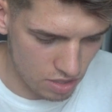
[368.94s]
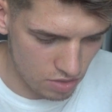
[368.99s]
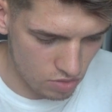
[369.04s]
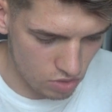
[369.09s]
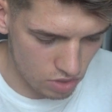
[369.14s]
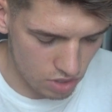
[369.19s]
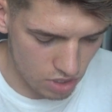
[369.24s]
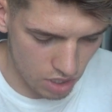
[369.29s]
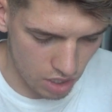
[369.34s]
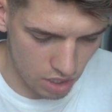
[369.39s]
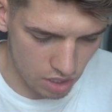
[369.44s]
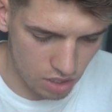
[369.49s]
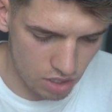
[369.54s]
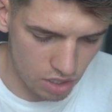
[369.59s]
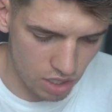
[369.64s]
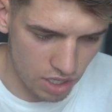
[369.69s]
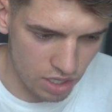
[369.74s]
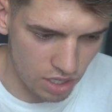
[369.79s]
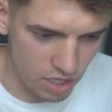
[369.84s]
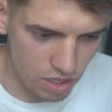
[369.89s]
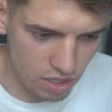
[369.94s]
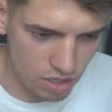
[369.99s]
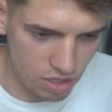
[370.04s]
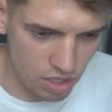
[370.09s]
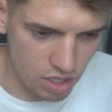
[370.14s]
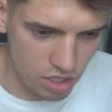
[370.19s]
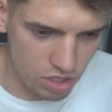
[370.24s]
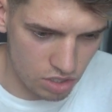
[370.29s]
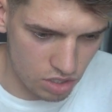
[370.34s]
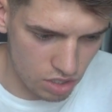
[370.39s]
One sec. And
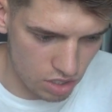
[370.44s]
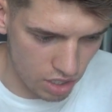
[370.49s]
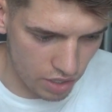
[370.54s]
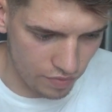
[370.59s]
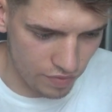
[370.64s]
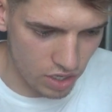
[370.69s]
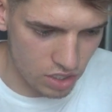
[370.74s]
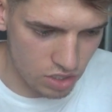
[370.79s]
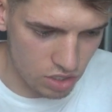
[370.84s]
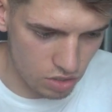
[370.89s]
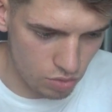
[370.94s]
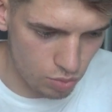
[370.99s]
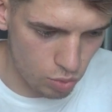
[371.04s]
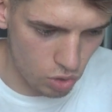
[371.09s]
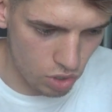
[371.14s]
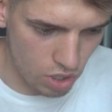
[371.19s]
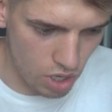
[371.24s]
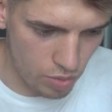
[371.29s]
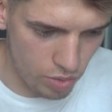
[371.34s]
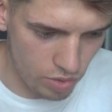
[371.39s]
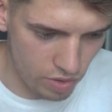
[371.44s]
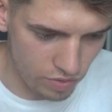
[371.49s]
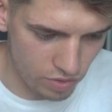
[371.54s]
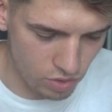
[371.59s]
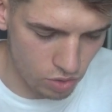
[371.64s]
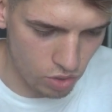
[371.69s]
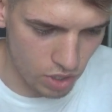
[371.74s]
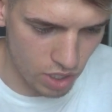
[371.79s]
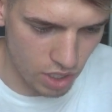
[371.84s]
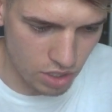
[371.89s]
they've actually bought a couple other
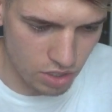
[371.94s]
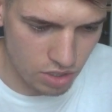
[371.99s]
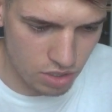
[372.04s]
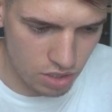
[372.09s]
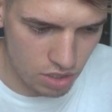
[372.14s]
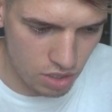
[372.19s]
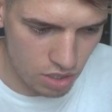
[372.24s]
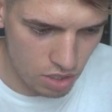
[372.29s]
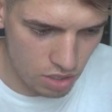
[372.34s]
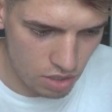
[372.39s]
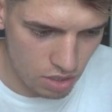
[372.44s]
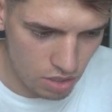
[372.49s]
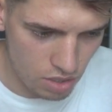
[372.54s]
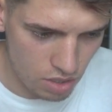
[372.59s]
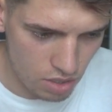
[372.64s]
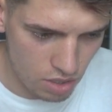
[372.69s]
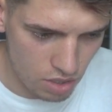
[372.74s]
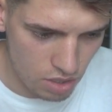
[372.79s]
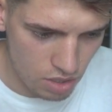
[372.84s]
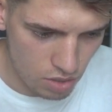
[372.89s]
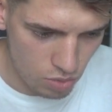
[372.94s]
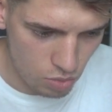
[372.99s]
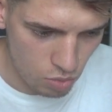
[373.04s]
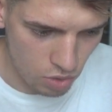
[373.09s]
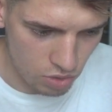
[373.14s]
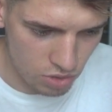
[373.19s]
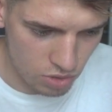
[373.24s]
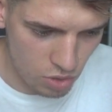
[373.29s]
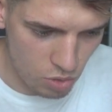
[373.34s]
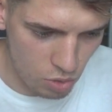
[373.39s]
coins.
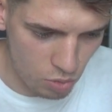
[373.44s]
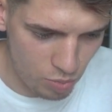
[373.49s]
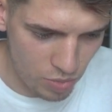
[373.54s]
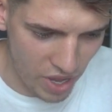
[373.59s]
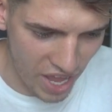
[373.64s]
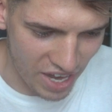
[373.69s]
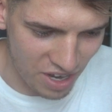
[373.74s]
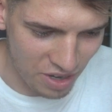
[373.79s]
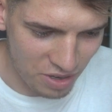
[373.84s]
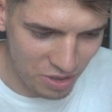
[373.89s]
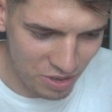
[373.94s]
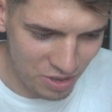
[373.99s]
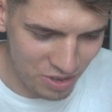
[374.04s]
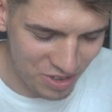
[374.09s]
One's called Ben.